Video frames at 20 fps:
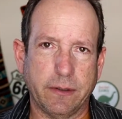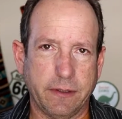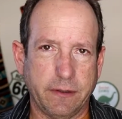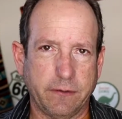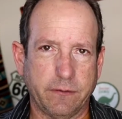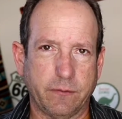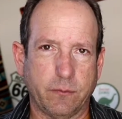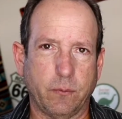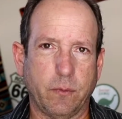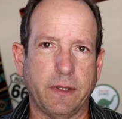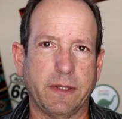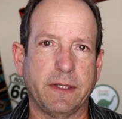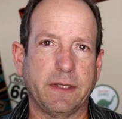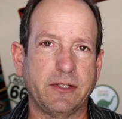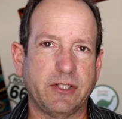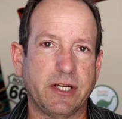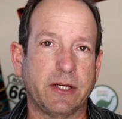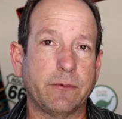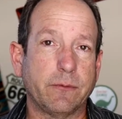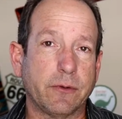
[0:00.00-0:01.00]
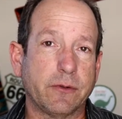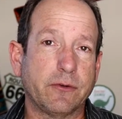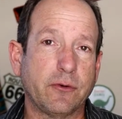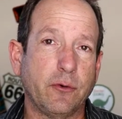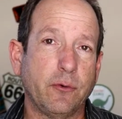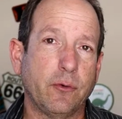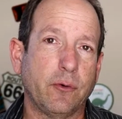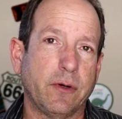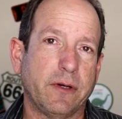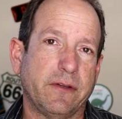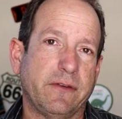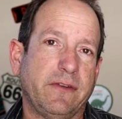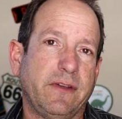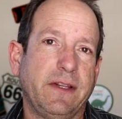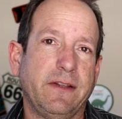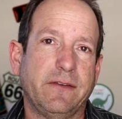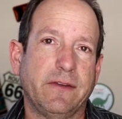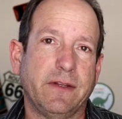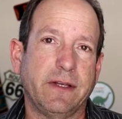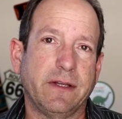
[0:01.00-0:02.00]
is when the general tourist
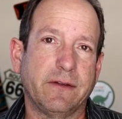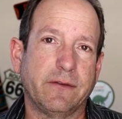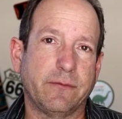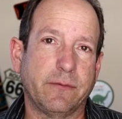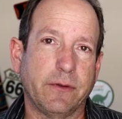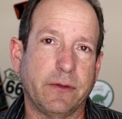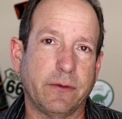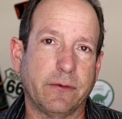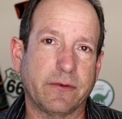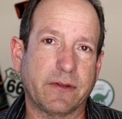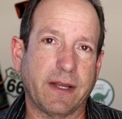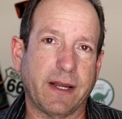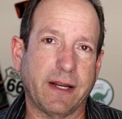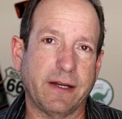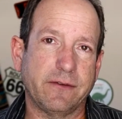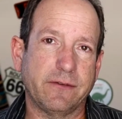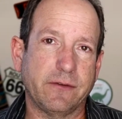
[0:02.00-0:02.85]
season is for those guys.